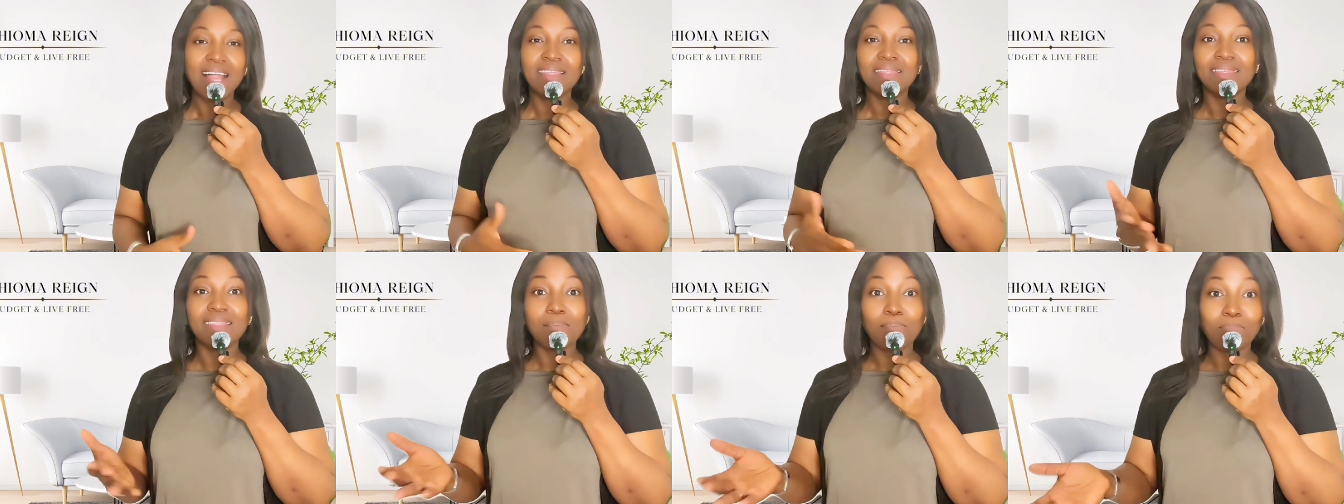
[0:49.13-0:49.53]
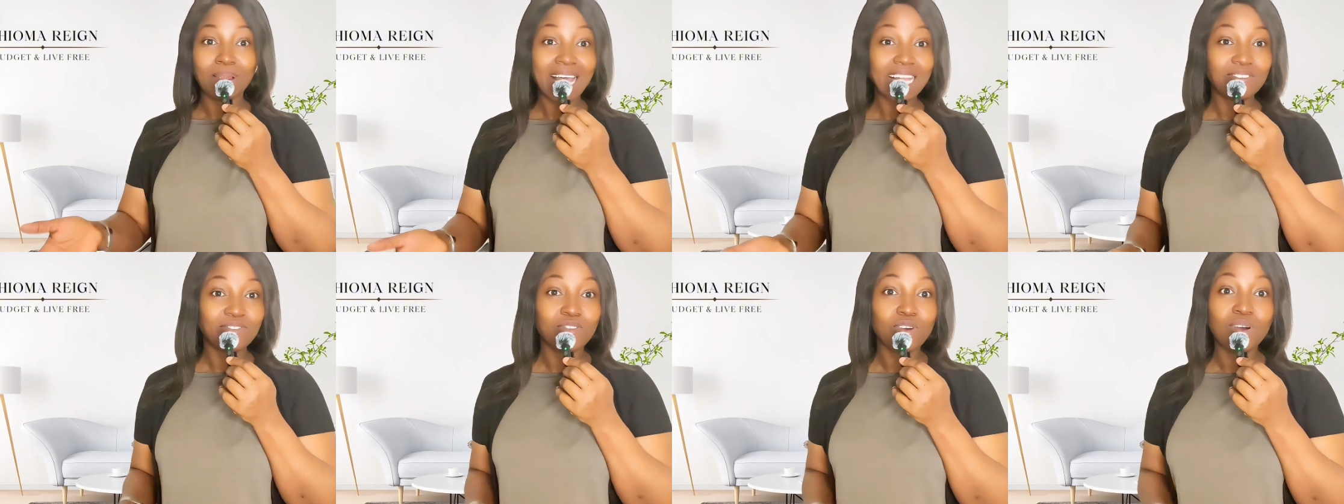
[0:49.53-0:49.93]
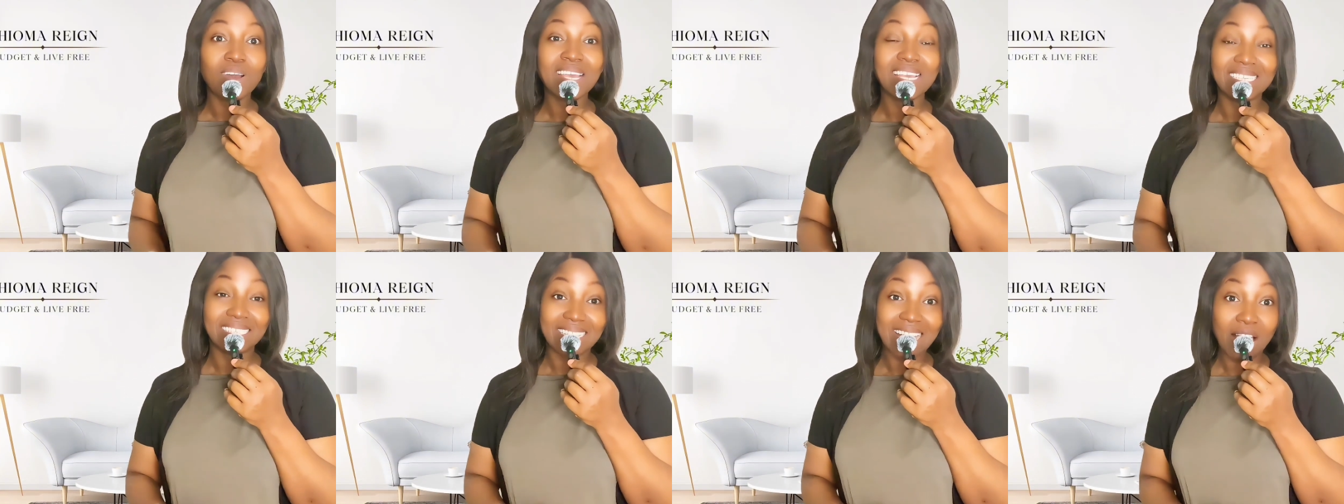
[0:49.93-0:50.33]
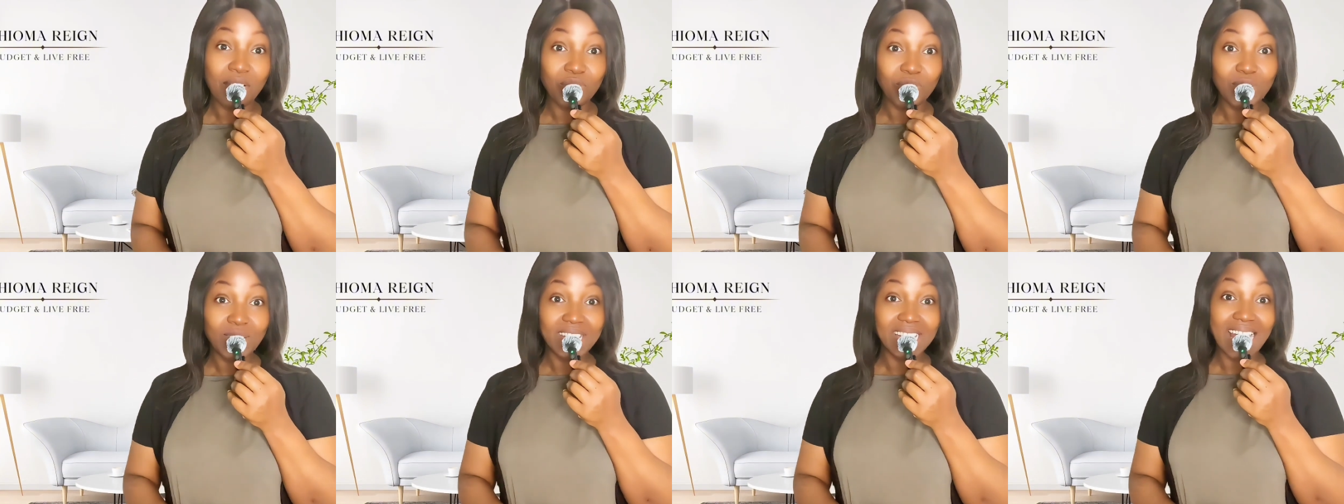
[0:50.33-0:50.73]
The platform is now
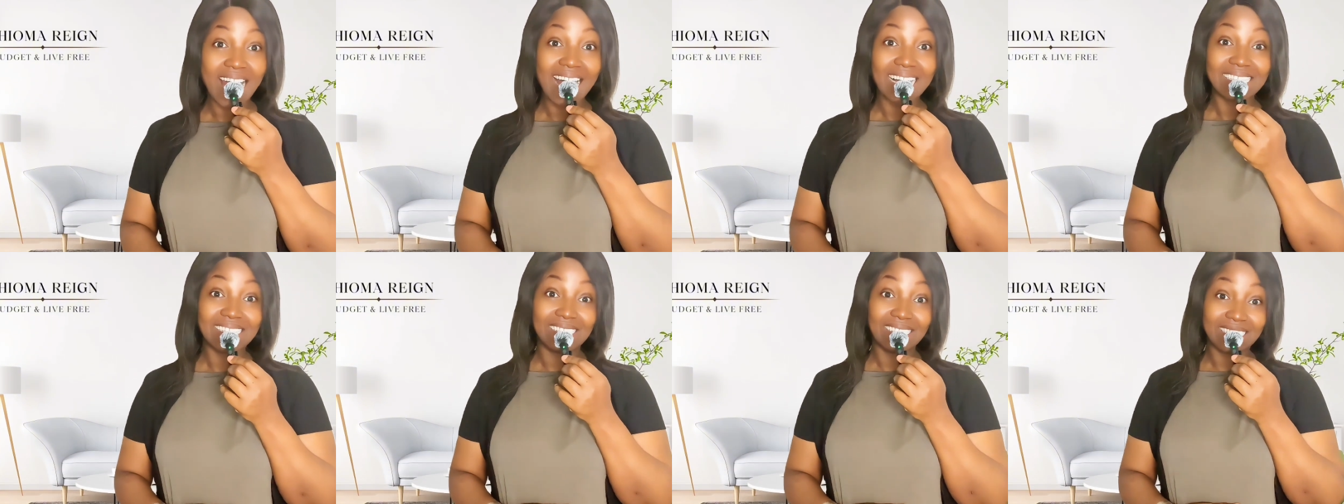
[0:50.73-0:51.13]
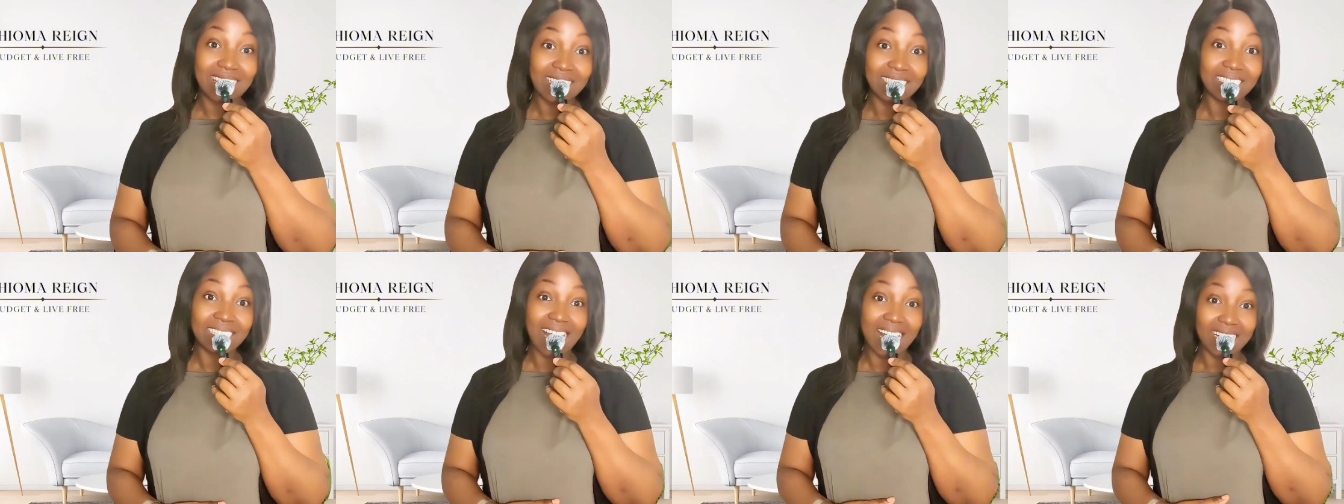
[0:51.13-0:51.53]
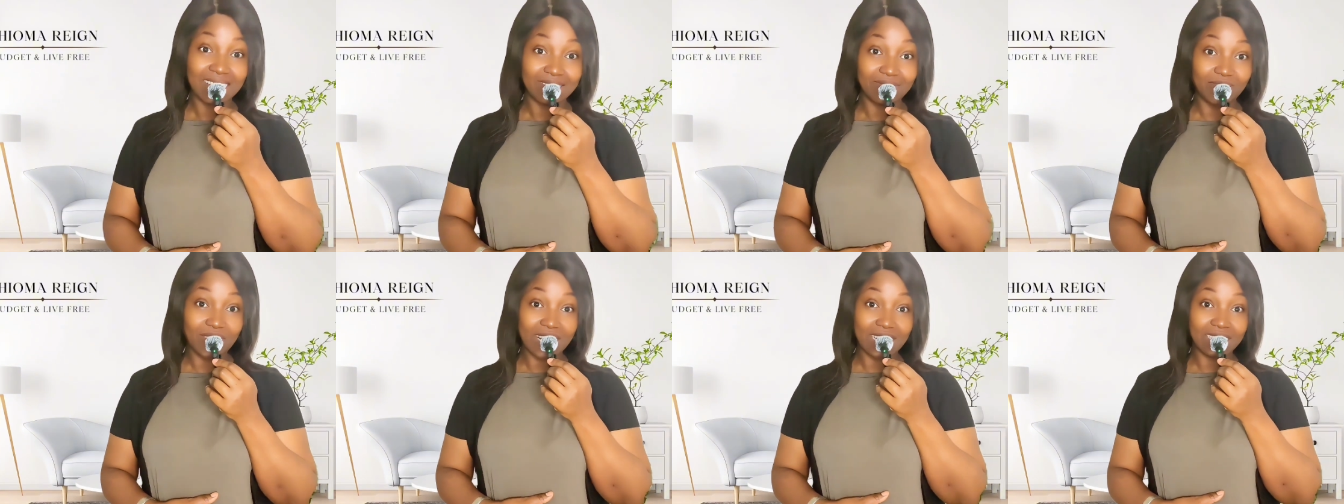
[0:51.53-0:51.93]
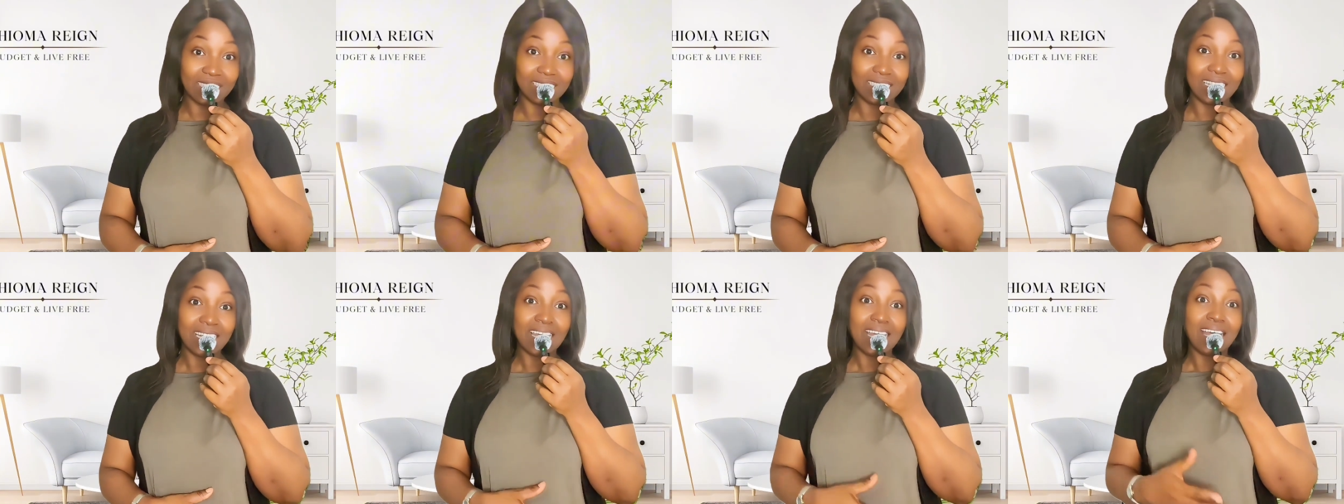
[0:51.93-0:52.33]
rolling out search adverts,